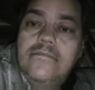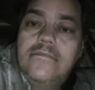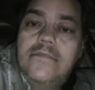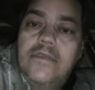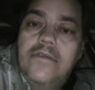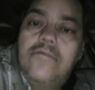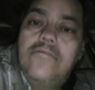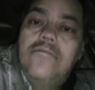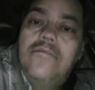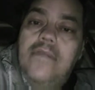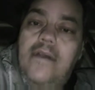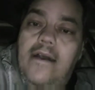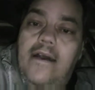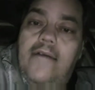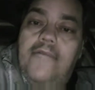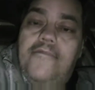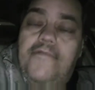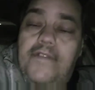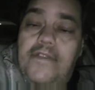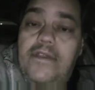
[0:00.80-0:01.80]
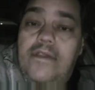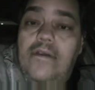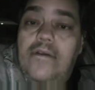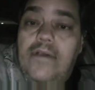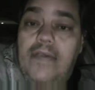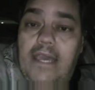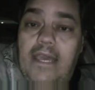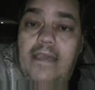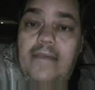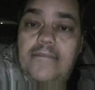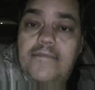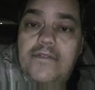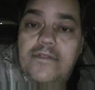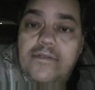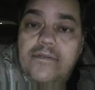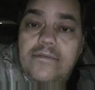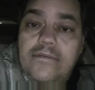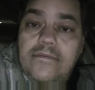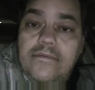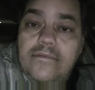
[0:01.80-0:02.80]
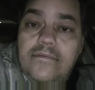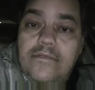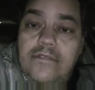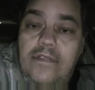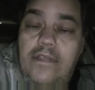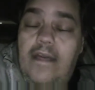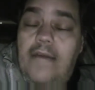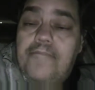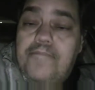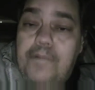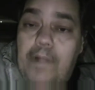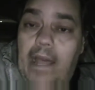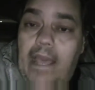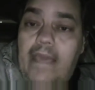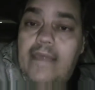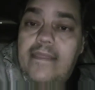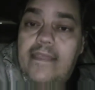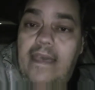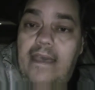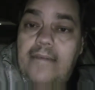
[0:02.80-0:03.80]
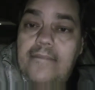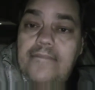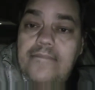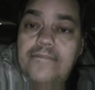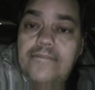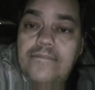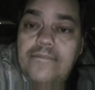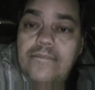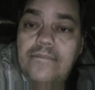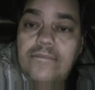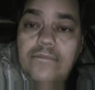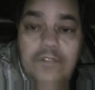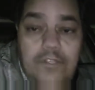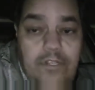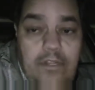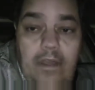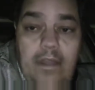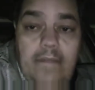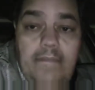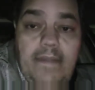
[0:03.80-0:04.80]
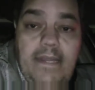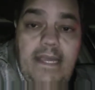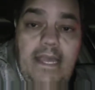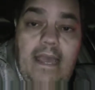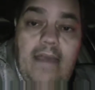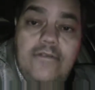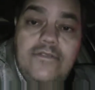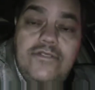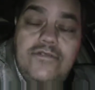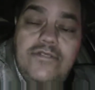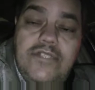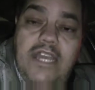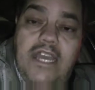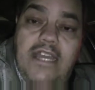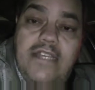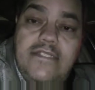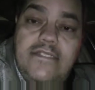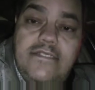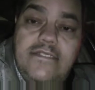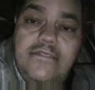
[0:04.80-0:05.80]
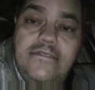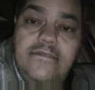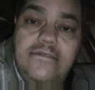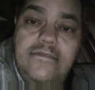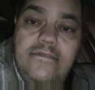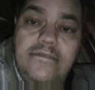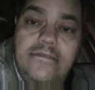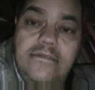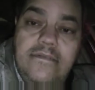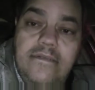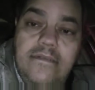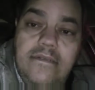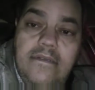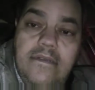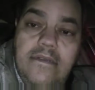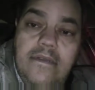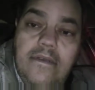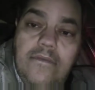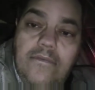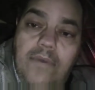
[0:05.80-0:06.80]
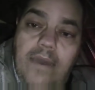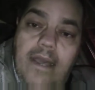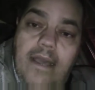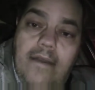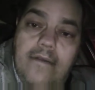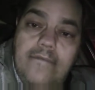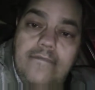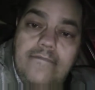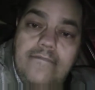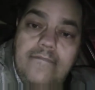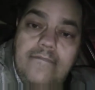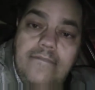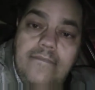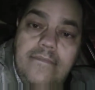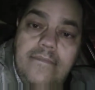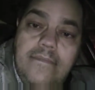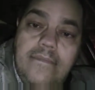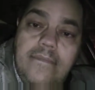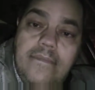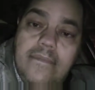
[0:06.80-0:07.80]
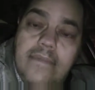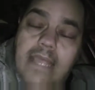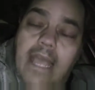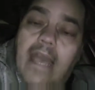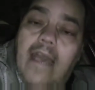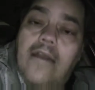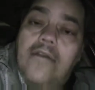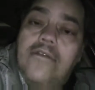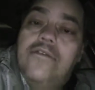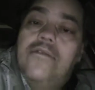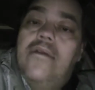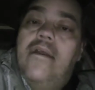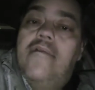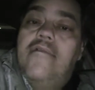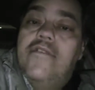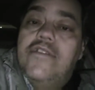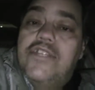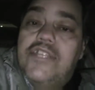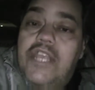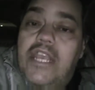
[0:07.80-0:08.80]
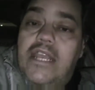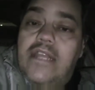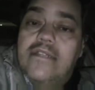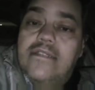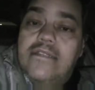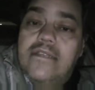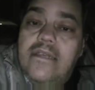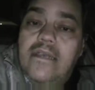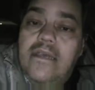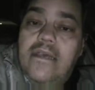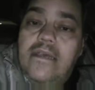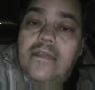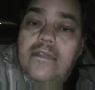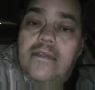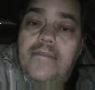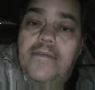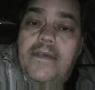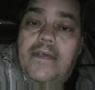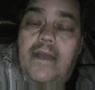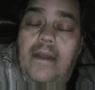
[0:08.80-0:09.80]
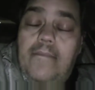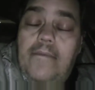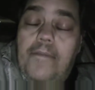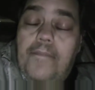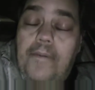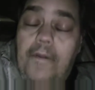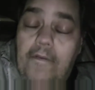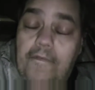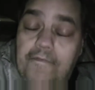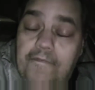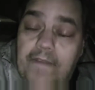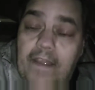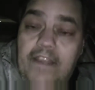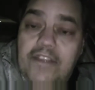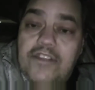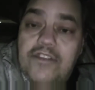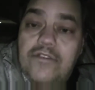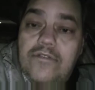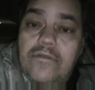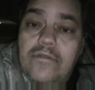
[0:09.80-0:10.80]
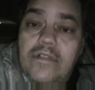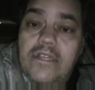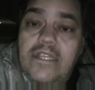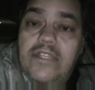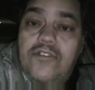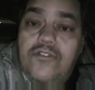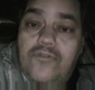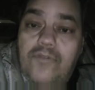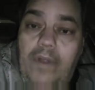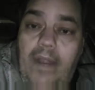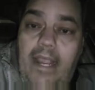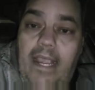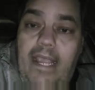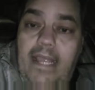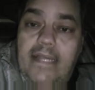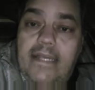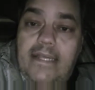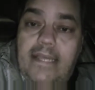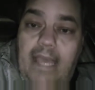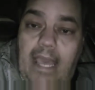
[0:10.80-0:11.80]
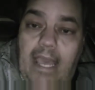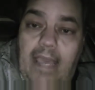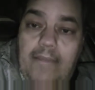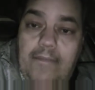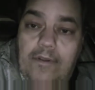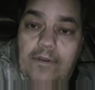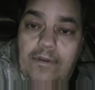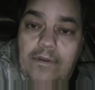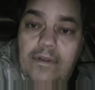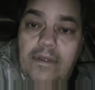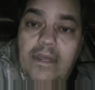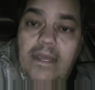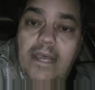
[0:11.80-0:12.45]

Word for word: Do you love video games? Do you love playing them? Do you know anybody else who does? Well, now you have a chance to become a professionally trained gamer